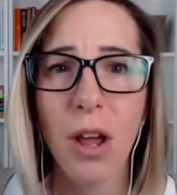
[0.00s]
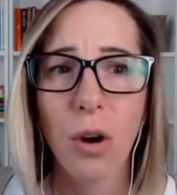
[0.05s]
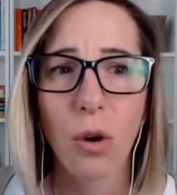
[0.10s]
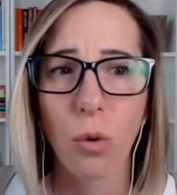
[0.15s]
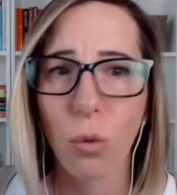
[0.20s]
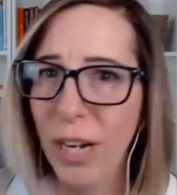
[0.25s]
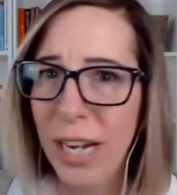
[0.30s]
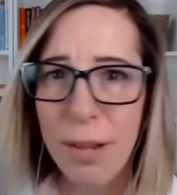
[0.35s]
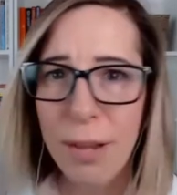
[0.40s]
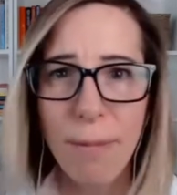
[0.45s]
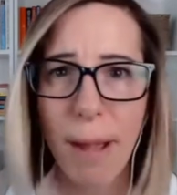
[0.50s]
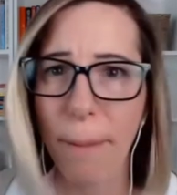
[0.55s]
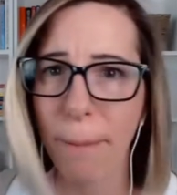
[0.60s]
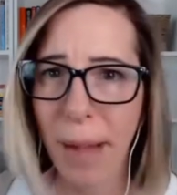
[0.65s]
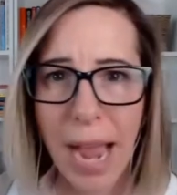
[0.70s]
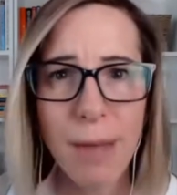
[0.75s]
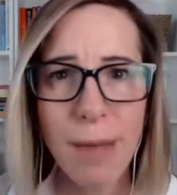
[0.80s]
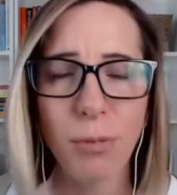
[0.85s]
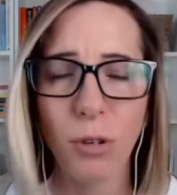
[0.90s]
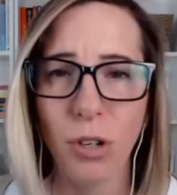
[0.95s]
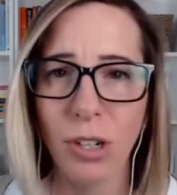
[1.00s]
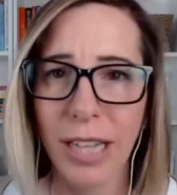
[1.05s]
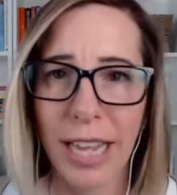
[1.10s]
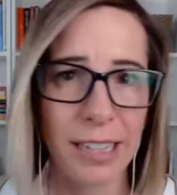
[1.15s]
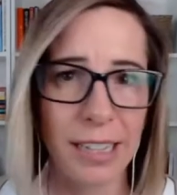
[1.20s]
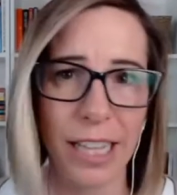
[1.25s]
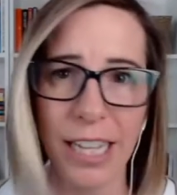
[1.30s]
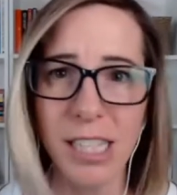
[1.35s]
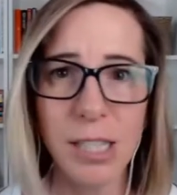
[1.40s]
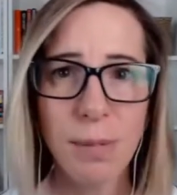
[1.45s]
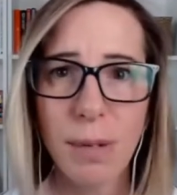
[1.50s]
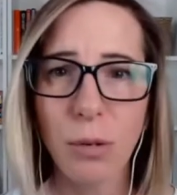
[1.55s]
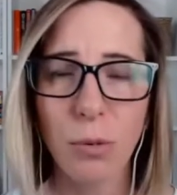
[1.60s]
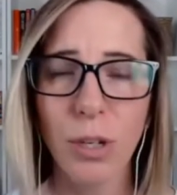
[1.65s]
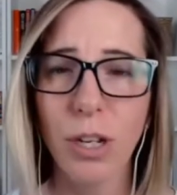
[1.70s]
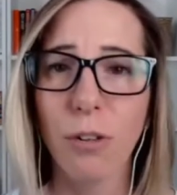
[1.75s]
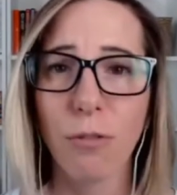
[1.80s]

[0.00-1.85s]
reading my Bible. Like, let's be real.